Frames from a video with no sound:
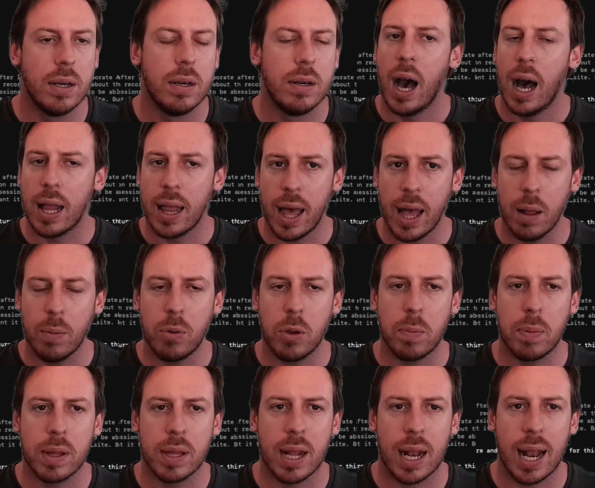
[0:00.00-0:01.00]
I'll help you
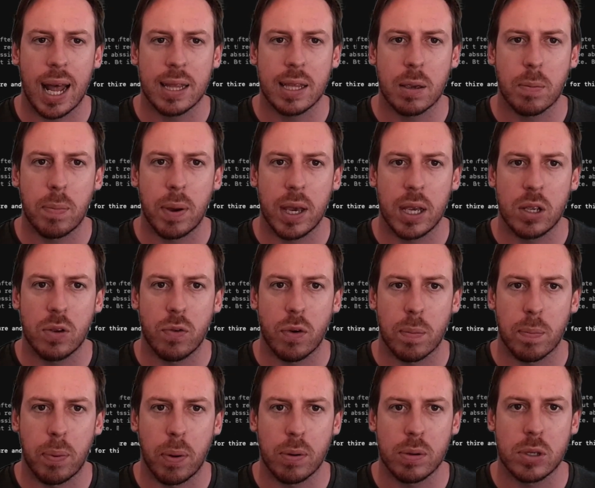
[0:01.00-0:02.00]
build a landing page for
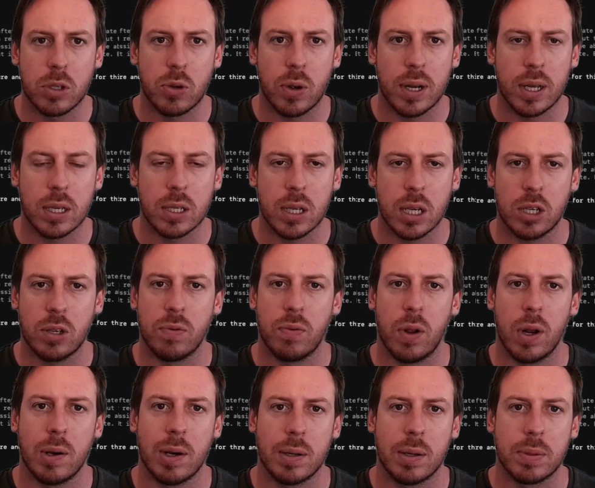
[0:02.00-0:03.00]
post-training session
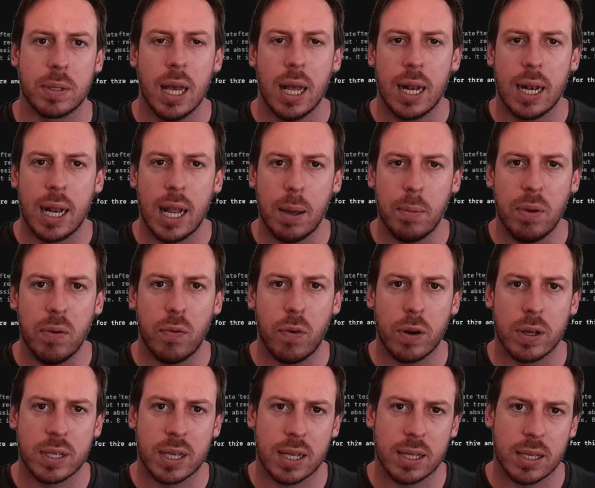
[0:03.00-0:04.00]
follow-ups. Let me
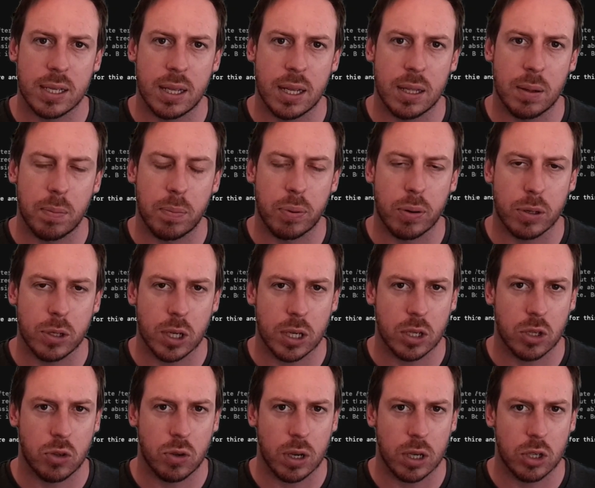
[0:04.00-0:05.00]
first understand the project
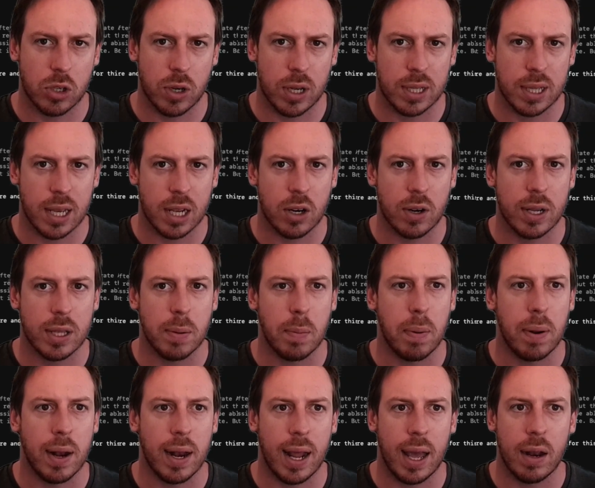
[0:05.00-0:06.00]
structure and then create a
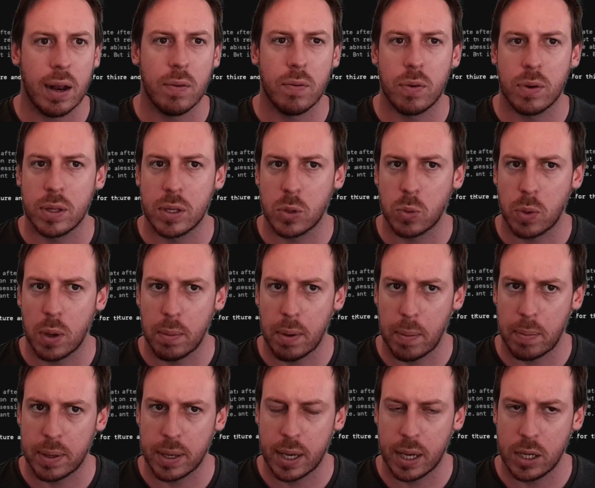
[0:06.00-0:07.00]
plan for this web
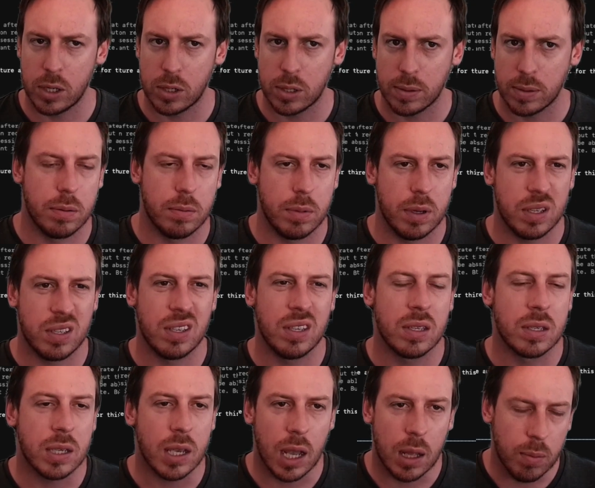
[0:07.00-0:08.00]
application. It's
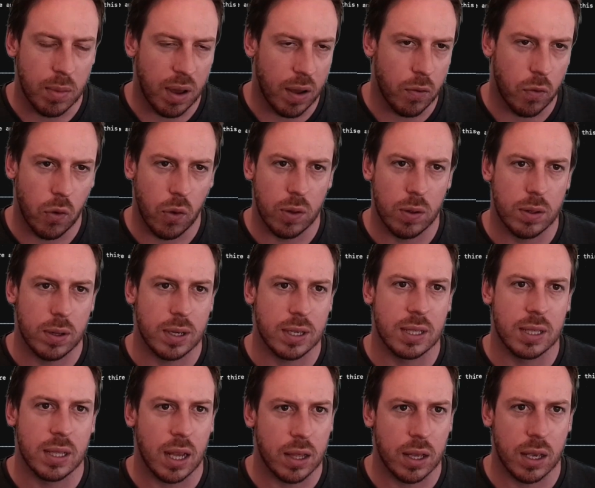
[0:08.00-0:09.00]
inside my folder, there's
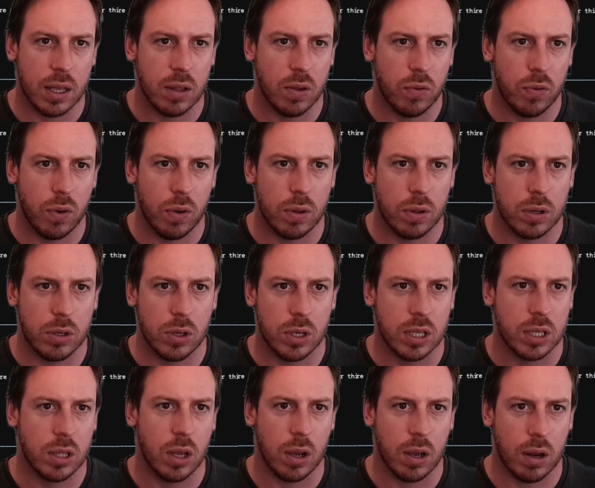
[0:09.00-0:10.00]
nothing in the folder, so
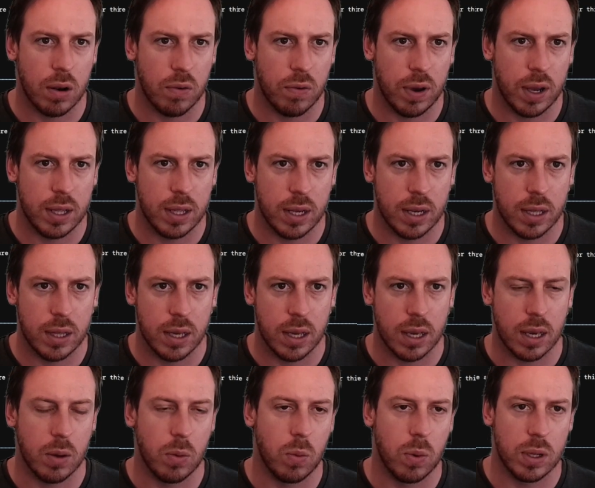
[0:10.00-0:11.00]
it's not gonna find anything.
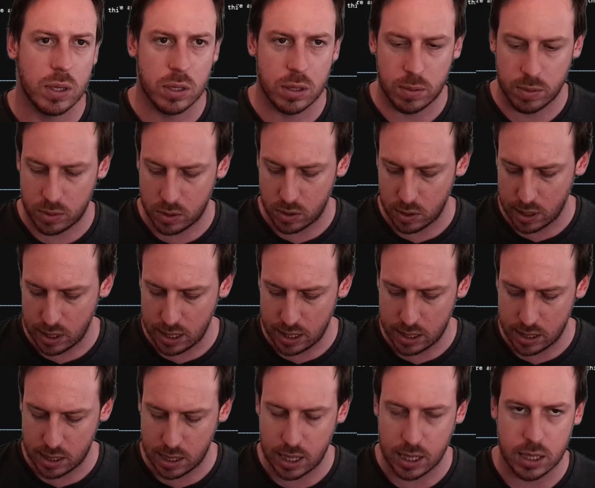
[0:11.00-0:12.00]
It wants to
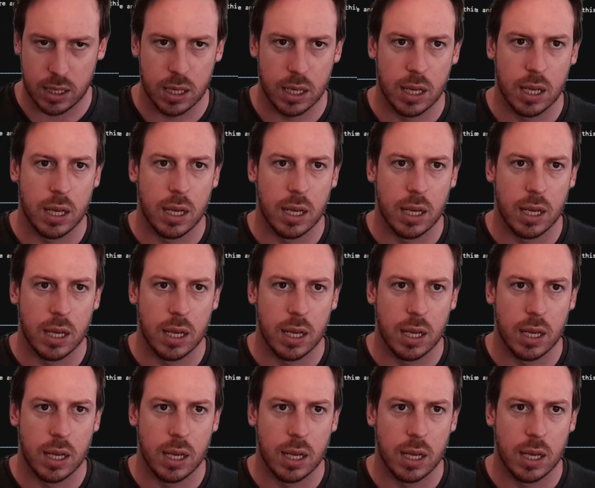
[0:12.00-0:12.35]
list, let's